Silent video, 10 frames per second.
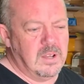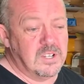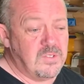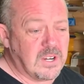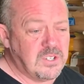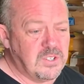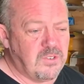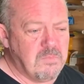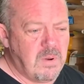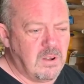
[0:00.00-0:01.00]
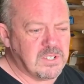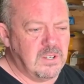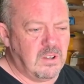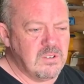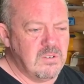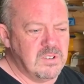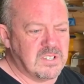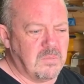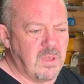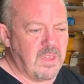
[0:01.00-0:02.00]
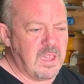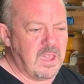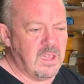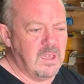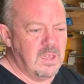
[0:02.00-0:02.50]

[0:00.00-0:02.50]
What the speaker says: instructions from Moss, and I used some of their